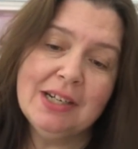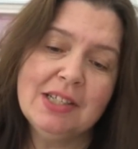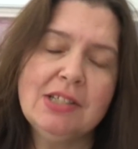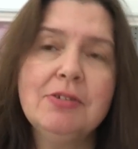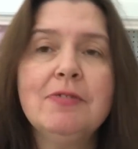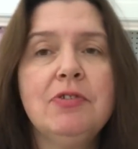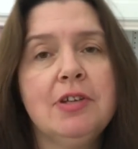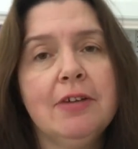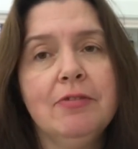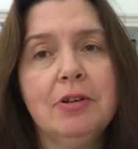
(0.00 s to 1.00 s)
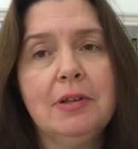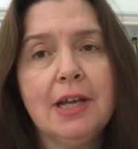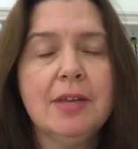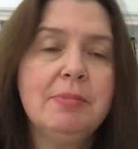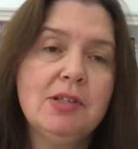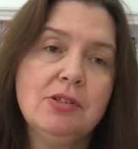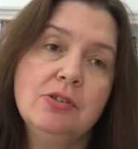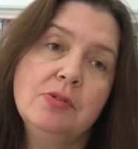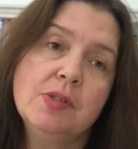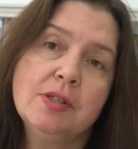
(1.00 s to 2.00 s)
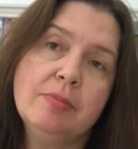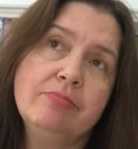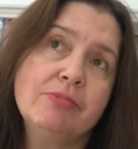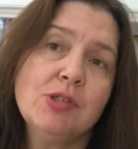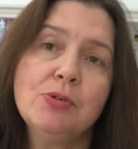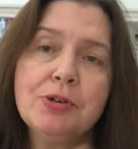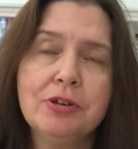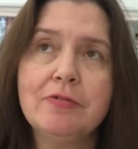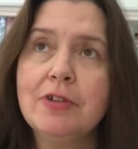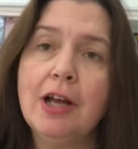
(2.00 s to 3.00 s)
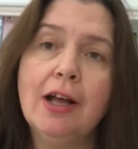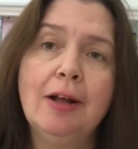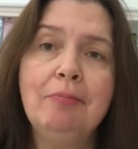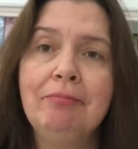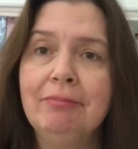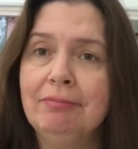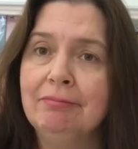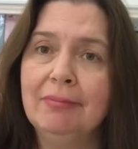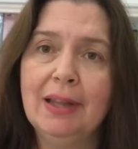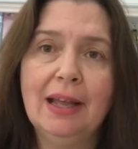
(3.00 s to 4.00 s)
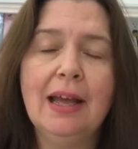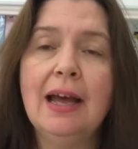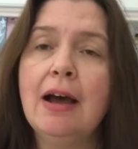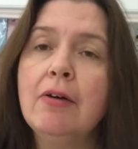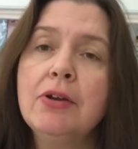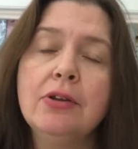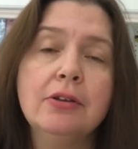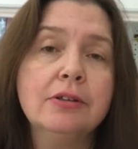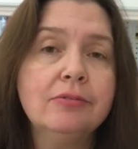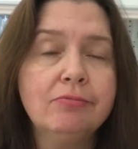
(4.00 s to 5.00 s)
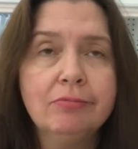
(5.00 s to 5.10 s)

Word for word: So if you'd ever like me to do some sort of uh, how to